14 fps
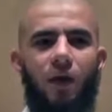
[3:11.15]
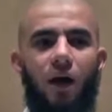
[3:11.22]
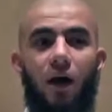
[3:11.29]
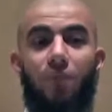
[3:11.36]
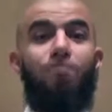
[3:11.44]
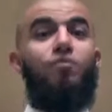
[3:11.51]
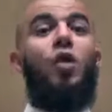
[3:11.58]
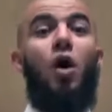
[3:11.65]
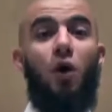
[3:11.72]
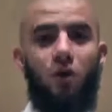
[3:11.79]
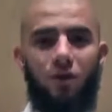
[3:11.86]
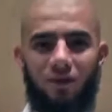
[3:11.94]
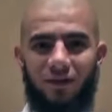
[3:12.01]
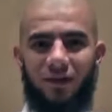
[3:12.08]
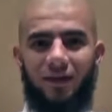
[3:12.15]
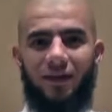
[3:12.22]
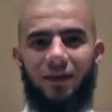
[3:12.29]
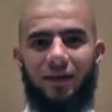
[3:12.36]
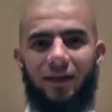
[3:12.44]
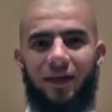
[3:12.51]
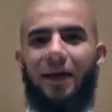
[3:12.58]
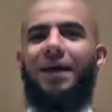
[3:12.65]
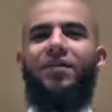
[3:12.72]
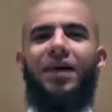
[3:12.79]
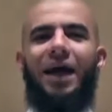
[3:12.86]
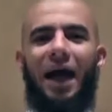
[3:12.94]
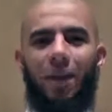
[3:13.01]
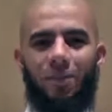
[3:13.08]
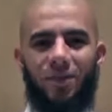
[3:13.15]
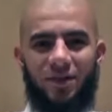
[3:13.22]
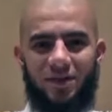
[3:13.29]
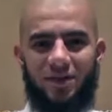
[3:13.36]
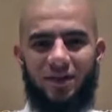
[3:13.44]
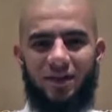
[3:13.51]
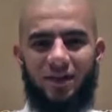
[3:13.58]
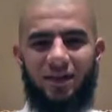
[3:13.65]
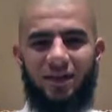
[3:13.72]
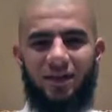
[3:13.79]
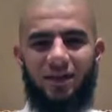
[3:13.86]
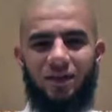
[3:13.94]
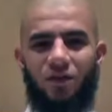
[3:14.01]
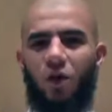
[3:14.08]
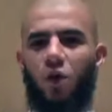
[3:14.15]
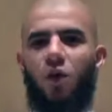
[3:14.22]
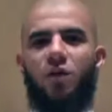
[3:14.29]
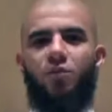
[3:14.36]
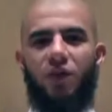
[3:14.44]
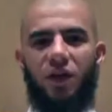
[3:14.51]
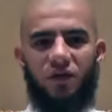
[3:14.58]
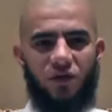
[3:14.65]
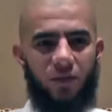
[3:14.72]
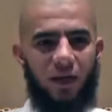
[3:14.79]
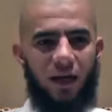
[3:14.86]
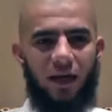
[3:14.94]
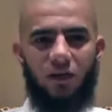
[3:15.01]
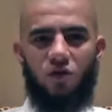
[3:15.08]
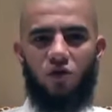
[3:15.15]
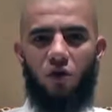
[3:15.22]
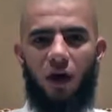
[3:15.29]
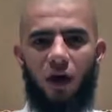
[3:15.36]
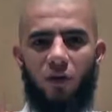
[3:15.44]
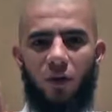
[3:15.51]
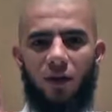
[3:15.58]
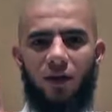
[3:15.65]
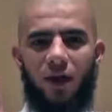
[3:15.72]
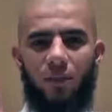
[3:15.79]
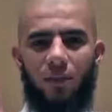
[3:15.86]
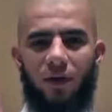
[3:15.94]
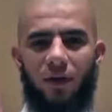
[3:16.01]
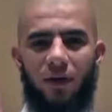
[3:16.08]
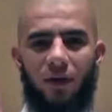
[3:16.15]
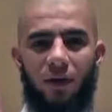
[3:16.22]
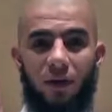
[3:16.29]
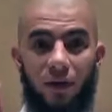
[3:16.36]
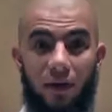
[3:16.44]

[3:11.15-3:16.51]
No, it never happens. No one briefs me, and so I wind up